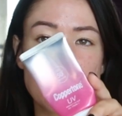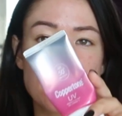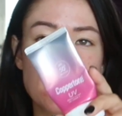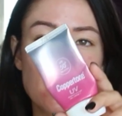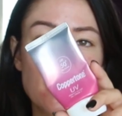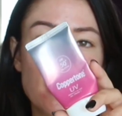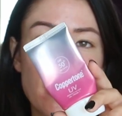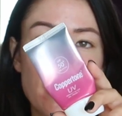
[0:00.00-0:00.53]
This
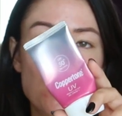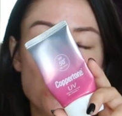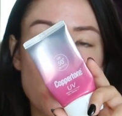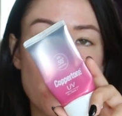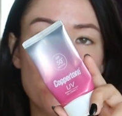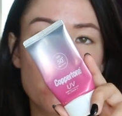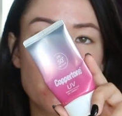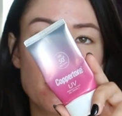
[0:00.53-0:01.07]
is a
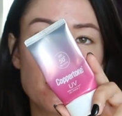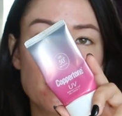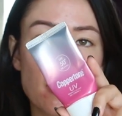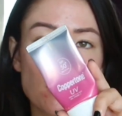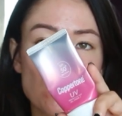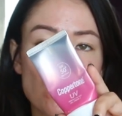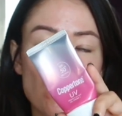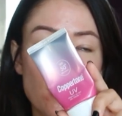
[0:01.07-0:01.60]
Japanese
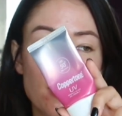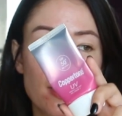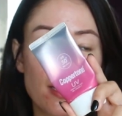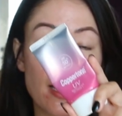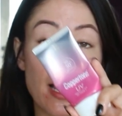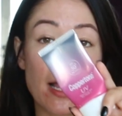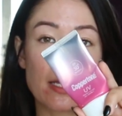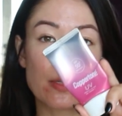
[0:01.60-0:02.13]
sunscreen.
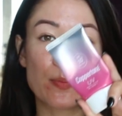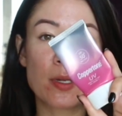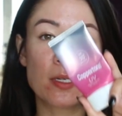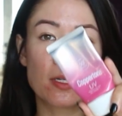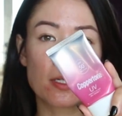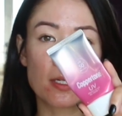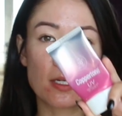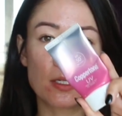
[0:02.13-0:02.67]
It has
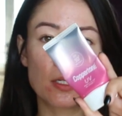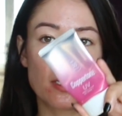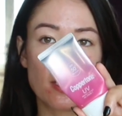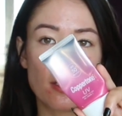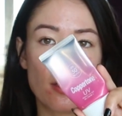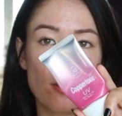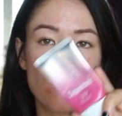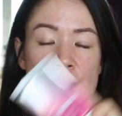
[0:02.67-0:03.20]
been
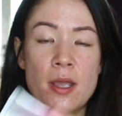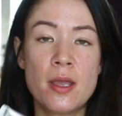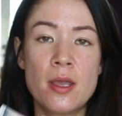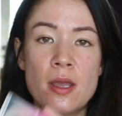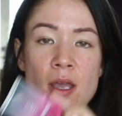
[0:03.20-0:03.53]
discontinued.